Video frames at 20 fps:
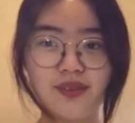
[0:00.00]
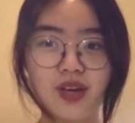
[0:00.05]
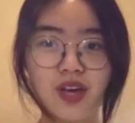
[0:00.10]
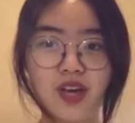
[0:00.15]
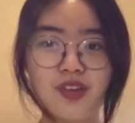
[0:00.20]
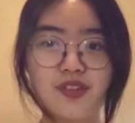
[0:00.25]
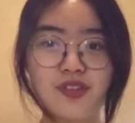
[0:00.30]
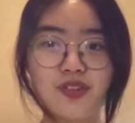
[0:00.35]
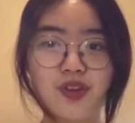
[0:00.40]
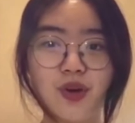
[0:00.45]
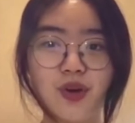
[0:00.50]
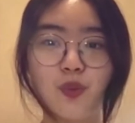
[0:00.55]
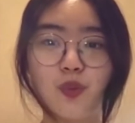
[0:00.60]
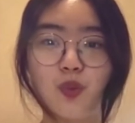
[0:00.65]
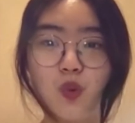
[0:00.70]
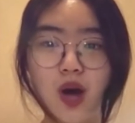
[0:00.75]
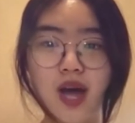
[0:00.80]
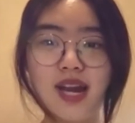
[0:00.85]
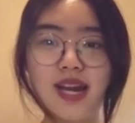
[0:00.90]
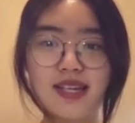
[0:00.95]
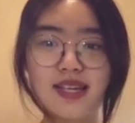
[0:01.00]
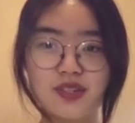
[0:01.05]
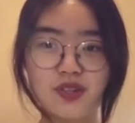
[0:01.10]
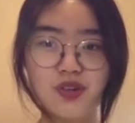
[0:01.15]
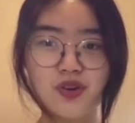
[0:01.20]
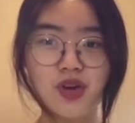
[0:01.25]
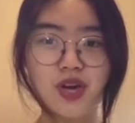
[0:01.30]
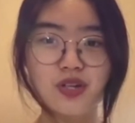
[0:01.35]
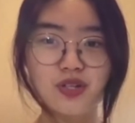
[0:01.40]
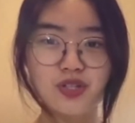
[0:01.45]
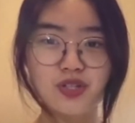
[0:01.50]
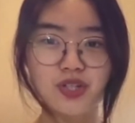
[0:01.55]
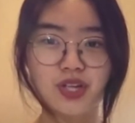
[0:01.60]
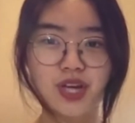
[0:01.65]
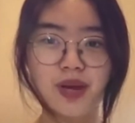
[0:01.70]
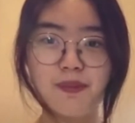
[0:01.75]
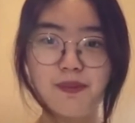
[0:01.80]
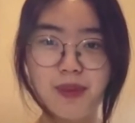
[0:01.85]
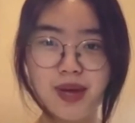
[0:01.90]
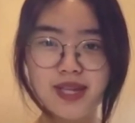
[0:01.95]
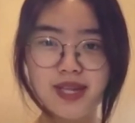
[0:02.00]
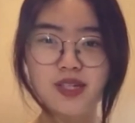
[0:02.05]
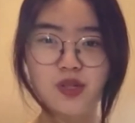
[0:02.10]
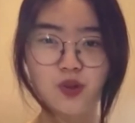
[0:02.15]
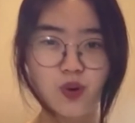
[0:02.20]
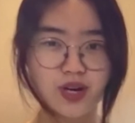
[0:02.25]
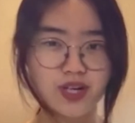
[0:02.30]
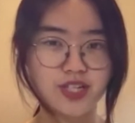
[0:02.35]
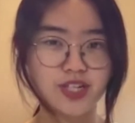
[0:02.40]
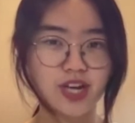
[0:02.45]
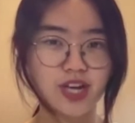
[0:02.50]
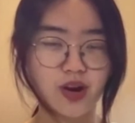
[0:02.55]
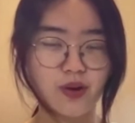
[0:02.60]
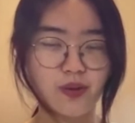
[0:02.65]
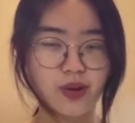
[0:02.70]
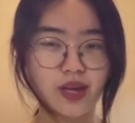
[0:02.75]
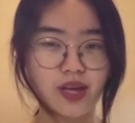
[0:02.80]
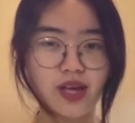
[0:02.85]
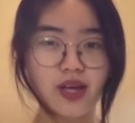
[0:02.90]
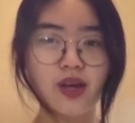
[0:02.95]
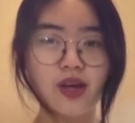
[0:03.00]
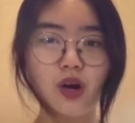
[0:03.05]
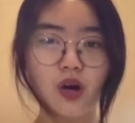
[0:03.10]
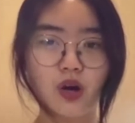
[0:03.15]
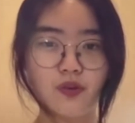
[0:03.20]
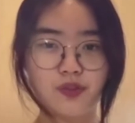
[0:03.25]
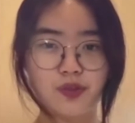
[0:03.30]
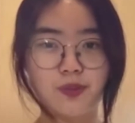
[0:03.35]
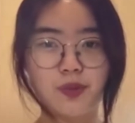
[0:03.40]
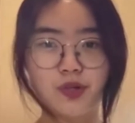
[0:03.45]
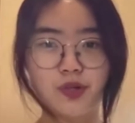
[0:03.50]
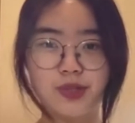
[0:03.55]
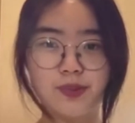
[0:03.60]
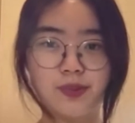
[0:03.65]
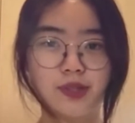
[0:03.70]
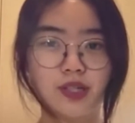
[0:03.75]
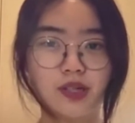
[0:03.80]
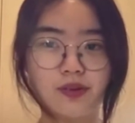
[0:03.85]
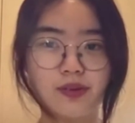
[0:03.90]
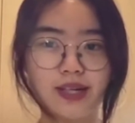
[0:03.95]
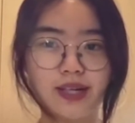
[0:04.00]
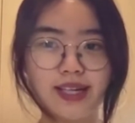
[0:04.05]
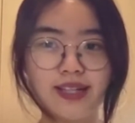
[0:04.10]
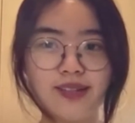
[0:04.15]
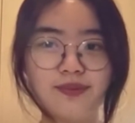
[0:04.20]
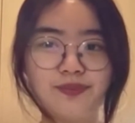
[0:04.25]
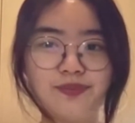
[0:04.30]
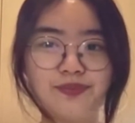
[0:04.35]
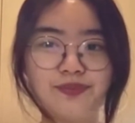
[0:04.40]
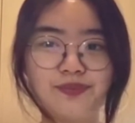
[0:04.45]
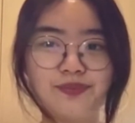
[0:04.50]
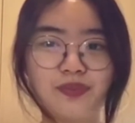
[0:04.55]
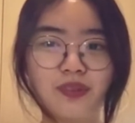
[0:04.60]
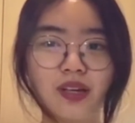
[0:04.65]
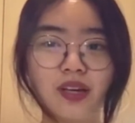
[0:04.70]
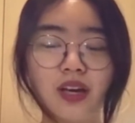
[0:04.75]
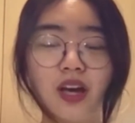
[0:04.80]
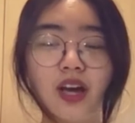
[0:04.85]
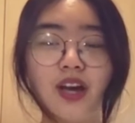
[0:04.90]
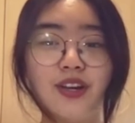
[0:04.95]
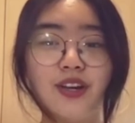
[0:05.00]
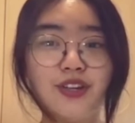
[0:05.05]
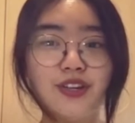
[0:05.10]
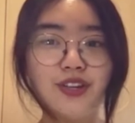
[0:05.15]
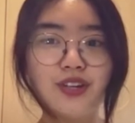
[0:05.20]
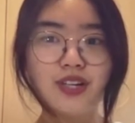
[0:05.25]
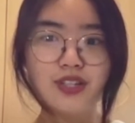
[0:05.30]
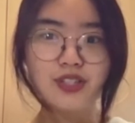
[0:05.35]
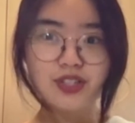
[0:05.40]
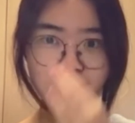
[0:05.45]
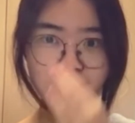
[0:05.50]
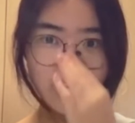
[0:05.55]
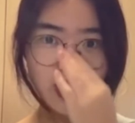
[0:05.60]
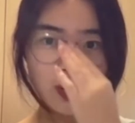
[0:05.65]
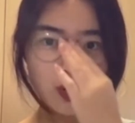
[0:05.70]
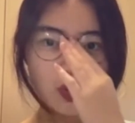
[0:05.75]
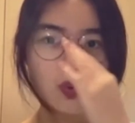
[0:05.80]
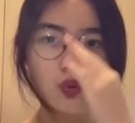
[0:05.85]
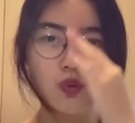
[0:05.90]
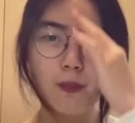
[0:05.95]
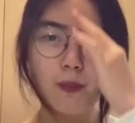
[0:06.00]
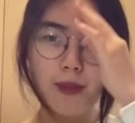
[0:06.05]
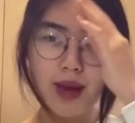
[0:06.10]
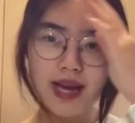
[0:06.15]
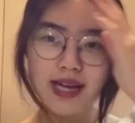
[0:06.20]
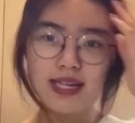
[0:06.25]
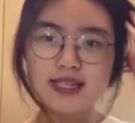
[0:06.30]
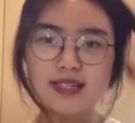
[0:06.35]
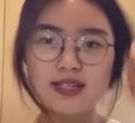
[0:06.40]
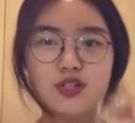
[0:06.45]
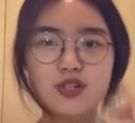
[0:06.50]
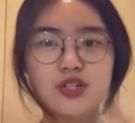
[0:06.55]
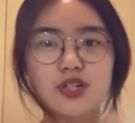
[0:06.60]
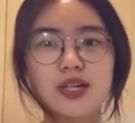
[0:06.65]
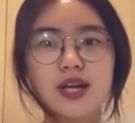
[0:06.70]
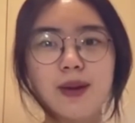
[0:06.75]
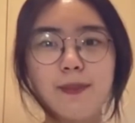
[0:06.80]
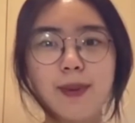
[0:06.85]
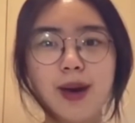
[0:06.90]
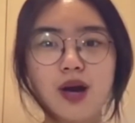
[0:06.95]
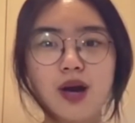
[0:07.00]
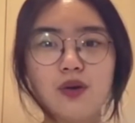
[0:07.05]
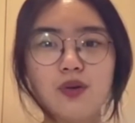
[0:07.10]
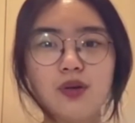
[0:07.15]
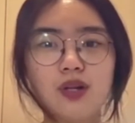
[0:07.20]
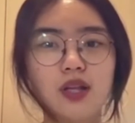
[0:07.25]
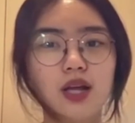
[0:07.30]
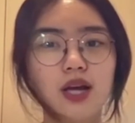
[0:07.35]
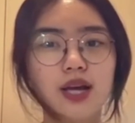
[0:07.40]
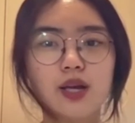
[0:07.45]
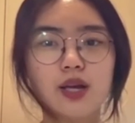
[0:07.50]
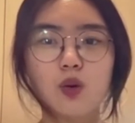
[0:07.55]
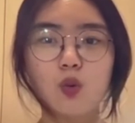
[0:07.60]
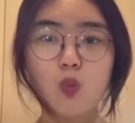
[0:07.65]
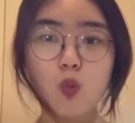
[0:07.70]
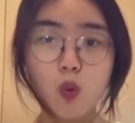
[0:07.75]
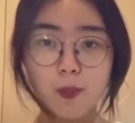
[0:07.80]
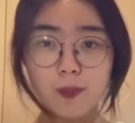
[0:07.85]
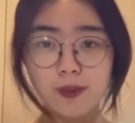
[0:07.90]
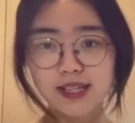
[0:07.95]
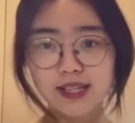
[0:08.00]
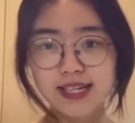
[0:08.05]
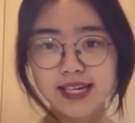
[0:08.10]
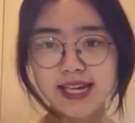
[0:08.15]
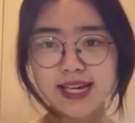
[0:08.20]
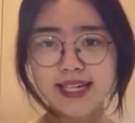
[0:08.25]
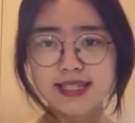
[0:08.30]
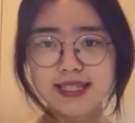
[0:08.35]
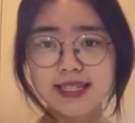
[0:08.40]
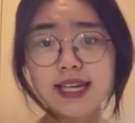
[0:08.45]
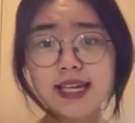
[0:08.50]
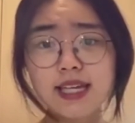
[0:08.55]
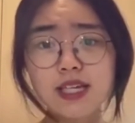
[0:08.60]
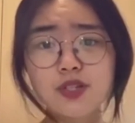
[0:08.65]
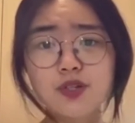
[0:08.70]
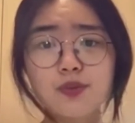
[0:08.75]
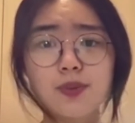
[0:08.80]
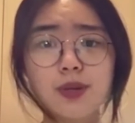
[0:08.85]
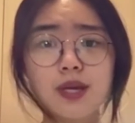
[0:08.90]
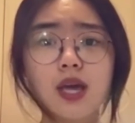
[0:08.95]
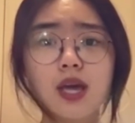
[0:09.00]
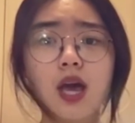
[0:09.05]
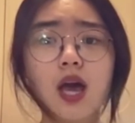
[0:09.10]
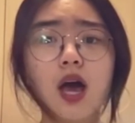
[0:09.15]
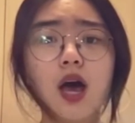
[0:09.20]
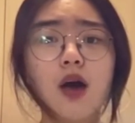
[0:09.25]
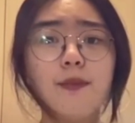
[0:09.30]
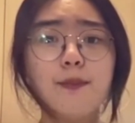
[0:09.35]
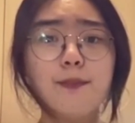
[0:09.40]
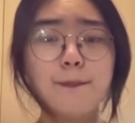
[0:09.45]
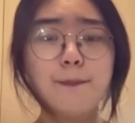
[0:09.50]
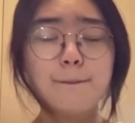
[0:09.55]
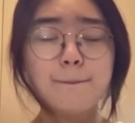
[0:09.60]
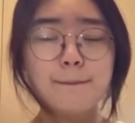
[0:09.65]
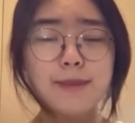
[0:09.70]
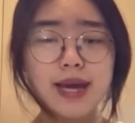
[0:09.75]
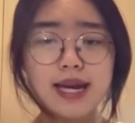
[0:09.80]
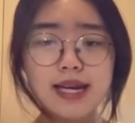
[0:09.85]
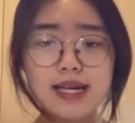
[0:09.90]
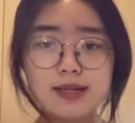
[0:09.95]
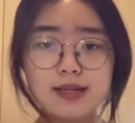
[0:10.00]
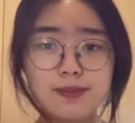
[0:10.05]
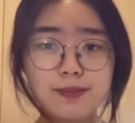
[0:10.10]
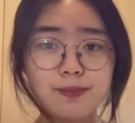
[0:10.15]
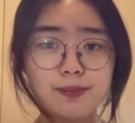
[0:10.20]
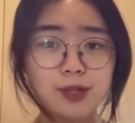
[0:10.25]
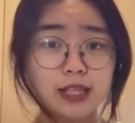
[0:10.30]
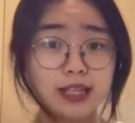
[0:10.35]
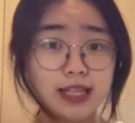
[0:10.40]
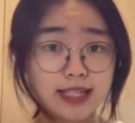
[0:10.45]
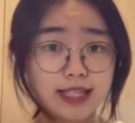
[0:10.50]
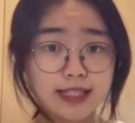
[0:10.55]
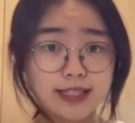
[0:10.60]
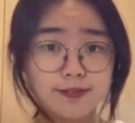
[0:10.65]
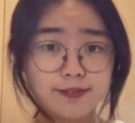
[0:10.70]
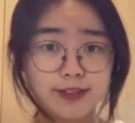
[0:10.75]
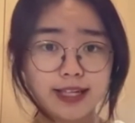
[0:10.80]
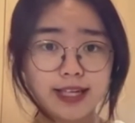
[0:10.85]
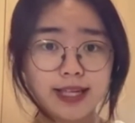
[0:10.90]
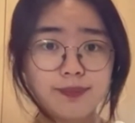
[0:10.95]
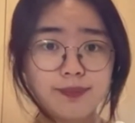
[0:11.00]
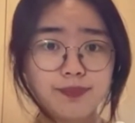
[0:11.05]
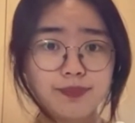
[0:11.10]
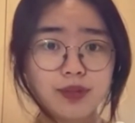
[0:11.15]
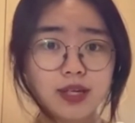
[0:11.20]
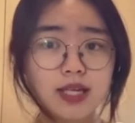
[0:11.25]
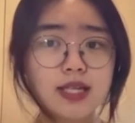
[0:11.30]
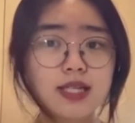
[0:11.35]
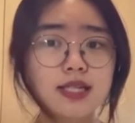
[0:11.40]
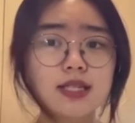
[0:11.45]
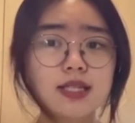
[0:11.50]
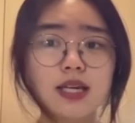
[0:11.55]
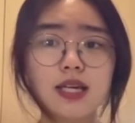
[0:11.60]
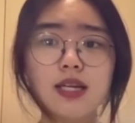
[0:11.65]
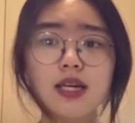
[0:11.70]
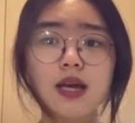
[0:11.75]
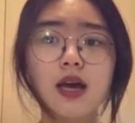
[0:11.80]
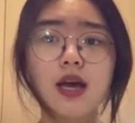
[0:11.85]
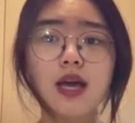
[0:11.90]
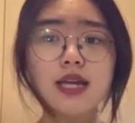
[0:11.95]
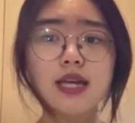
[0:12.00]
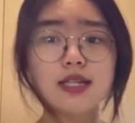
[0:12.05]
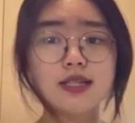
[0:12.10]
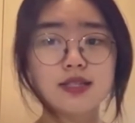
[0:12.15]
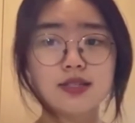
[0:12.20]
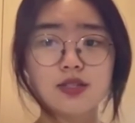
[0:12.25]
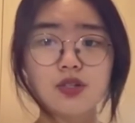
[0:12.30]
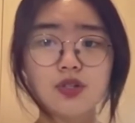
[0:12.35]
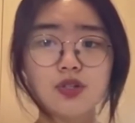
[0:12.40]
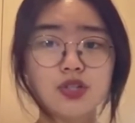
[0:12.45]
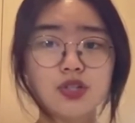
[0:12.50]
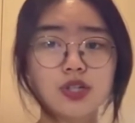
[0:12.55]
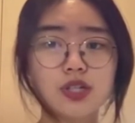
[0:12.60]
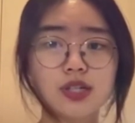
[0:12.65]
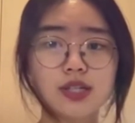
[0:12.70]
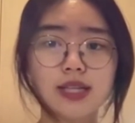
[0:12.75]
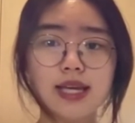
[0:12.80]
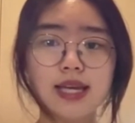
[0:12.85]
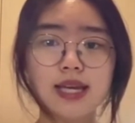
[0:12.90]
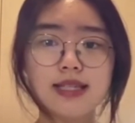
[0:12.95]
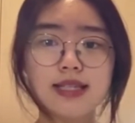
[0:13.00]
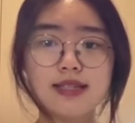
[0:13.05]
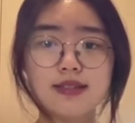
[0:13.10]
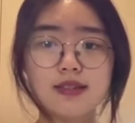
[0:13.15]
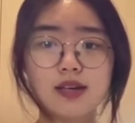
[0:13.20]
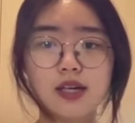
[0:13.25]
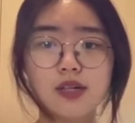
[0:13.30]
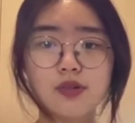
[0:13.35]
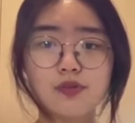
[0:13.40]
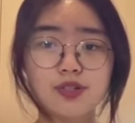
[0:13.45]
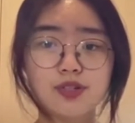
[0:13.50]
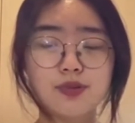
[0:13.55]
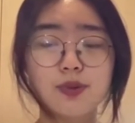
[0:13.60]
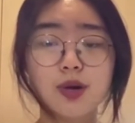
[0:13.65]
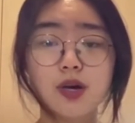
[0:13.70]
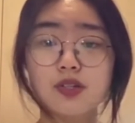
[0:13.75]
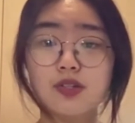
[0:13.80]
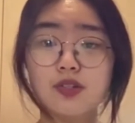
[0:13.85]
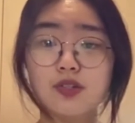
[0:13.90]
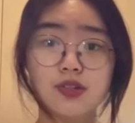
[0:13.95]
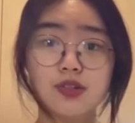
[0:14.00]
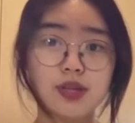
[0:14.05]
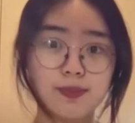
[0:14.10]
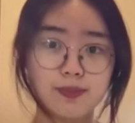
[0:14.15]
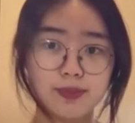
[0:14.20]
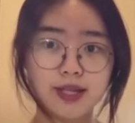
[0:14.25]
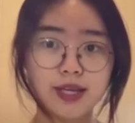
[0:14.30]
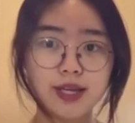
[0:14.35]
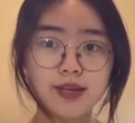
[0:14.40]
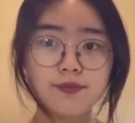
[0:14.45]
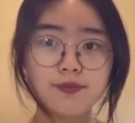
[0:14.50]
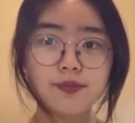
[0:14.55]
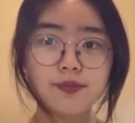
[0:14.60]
So why does UNGA meet the criteria of the multipolarity? UNGA, who made decision about world politics, need to be made collectively. It is an institutionally designed response to that belief.